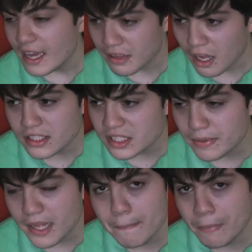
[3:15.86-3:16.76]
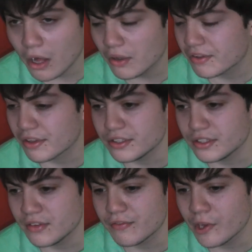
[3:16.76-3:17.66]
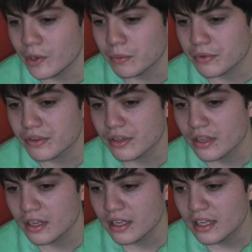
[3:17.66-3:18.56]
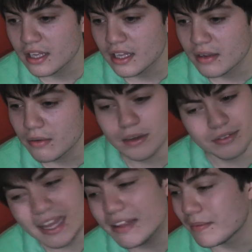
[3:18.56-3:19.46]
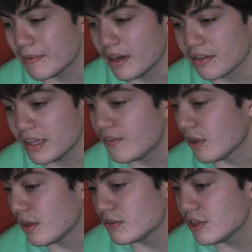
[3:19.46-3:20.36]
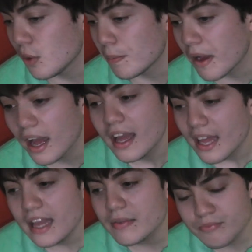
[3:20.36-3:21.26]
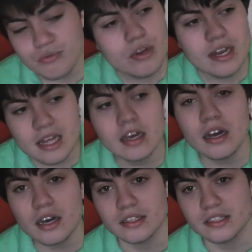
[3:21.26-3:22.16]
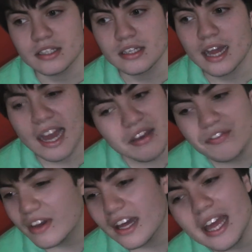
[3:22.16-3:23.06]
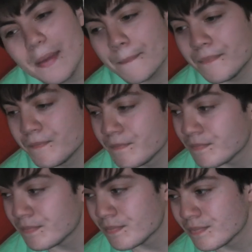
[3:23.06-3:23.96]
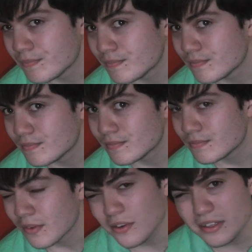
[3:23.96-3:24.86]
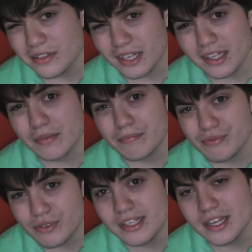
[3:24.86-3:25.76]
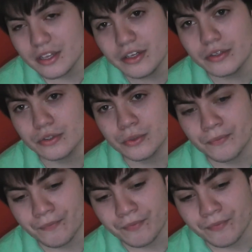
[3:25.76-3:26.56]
It's hard to play a bastard in films. Well, it's easy personally for you too, but it's really hard. And for him, I've got to say that's pretty good.